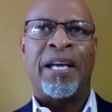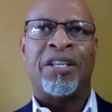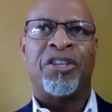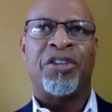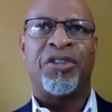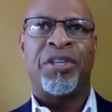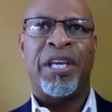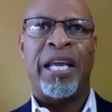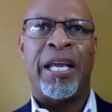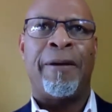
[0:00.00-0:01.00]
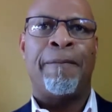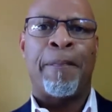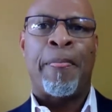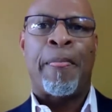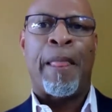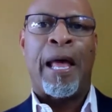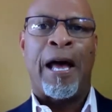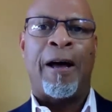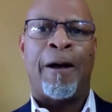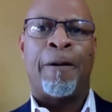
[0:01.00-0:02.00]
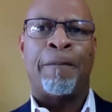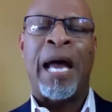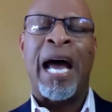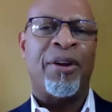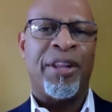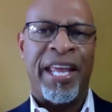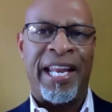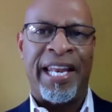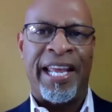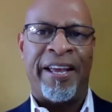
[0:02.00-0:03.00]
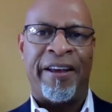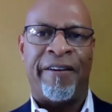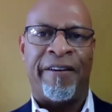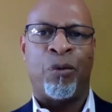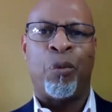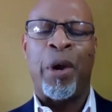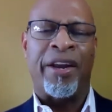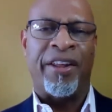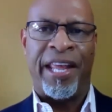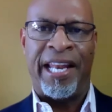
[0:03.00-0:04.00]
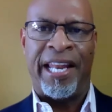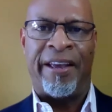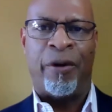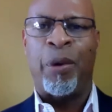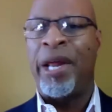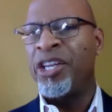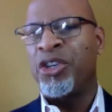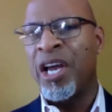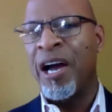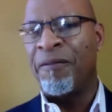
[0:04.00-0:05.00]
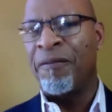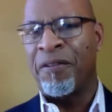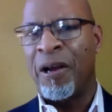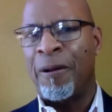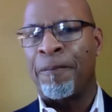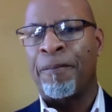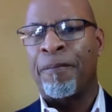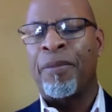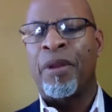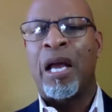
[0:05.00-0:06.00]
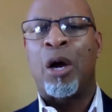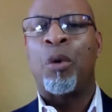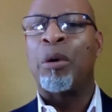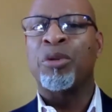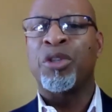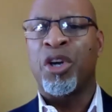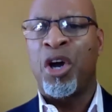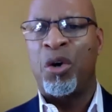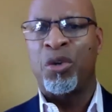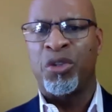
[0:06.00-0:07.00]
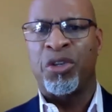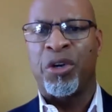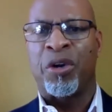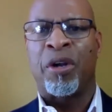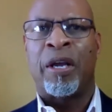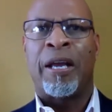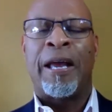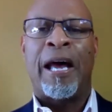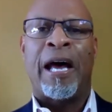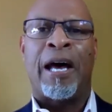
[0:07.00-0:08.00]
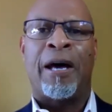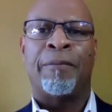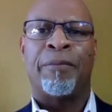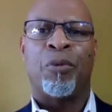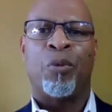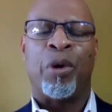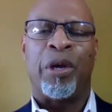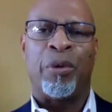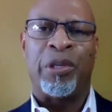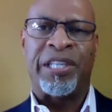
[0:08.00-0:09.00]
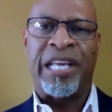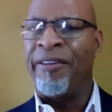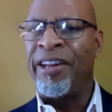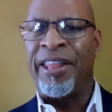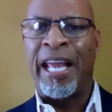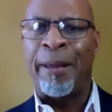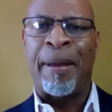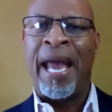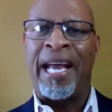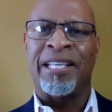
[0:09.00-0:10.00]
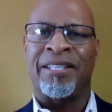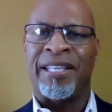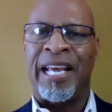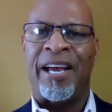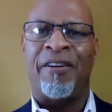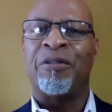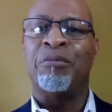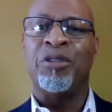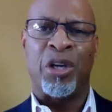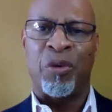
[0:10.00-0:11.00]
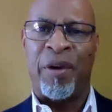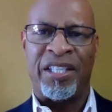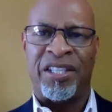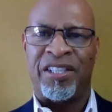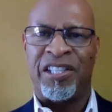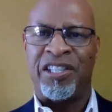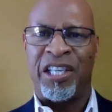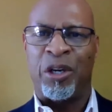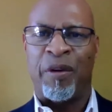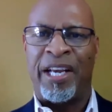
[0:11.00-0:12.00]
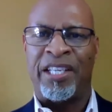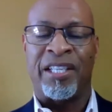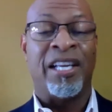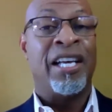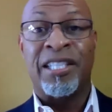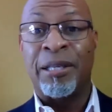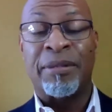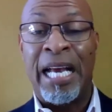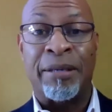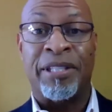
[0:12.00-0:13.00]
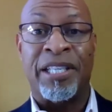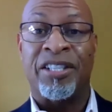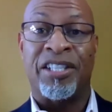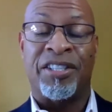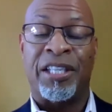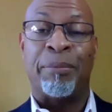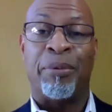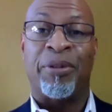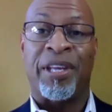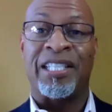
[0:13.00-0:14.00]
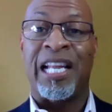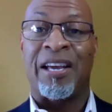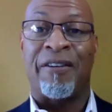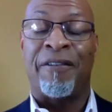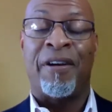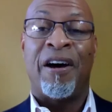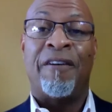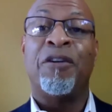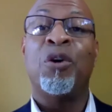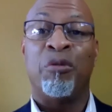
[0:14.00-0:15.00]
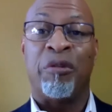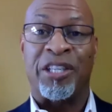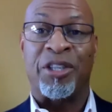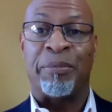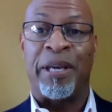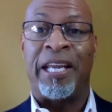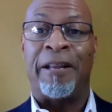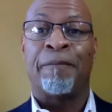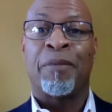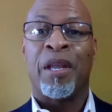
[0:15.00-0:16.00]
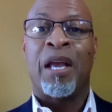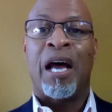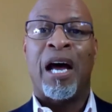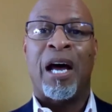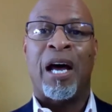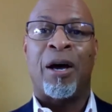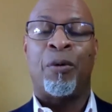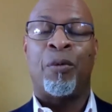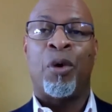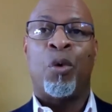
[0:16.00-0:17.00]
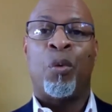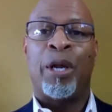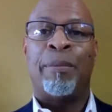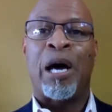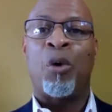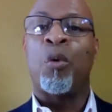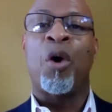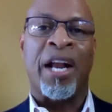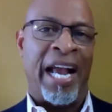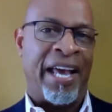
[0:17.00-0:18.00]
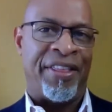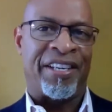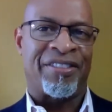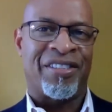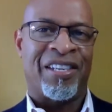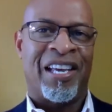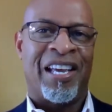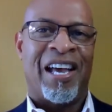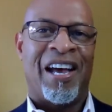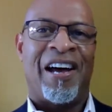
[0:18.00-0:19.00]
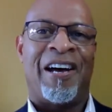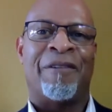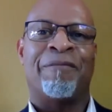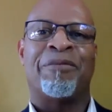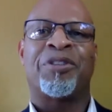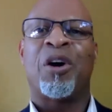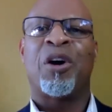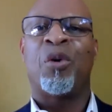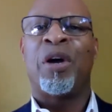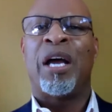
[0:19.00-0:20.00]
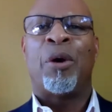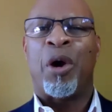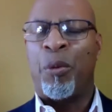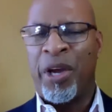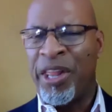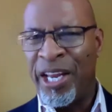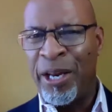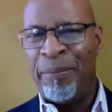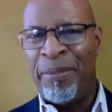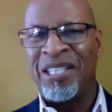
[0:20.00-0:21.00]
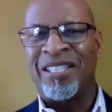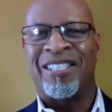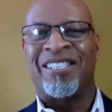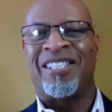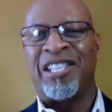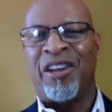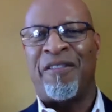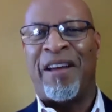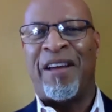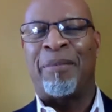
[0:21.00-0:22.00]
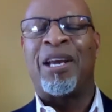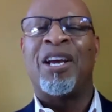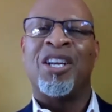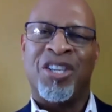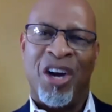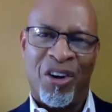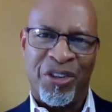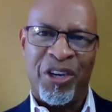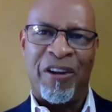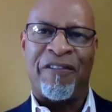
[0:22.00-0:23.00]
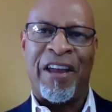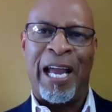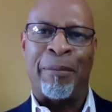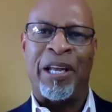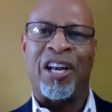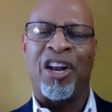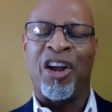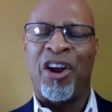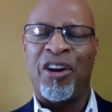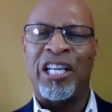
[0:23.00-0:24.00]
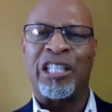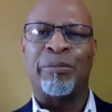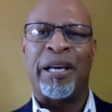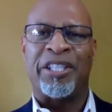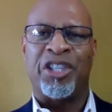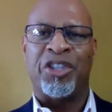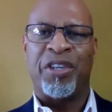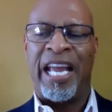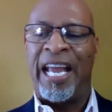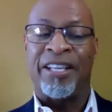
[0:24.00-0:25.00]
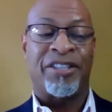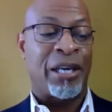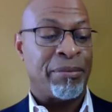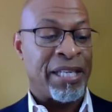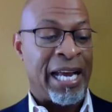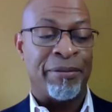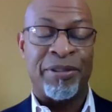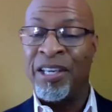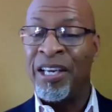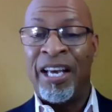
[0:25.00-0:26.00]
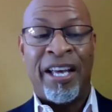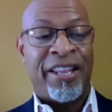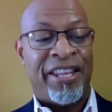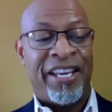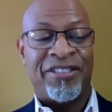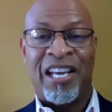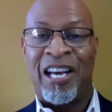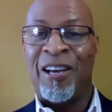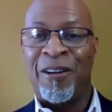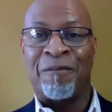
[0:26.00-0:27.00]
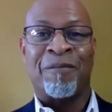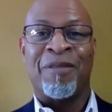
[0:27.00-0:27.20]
to see um, how did they live? Where did they live? Where did you come from? Uh, what was the culture? Uh, was there anything passed down from generation to generation? Sometimes there's just simple things like a, a food recipe. Uh, what about work ethics? Um, so were there any businesses in your family? Talk to your family, learn as much as you can. Sometimes these, um,